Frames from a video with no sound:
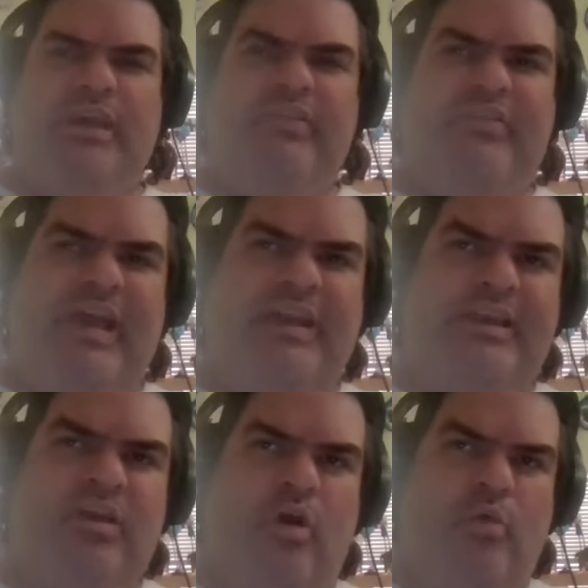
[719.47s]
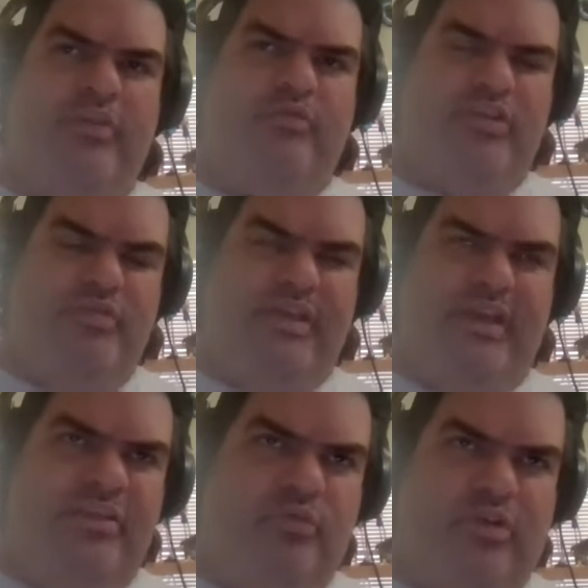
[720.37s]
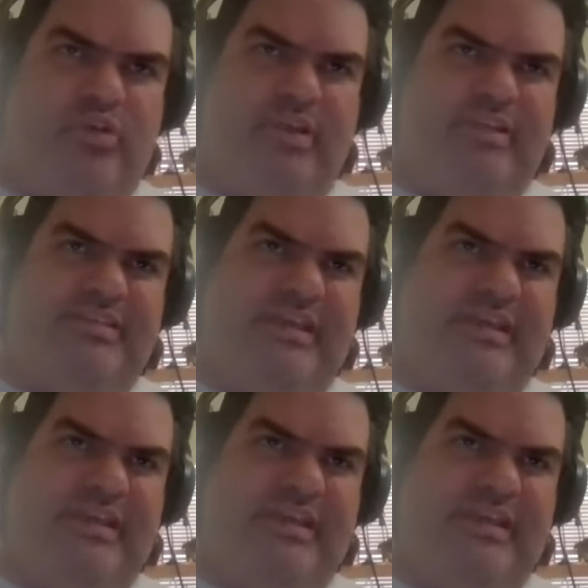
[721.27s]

Is that like always when you get into recruiting, is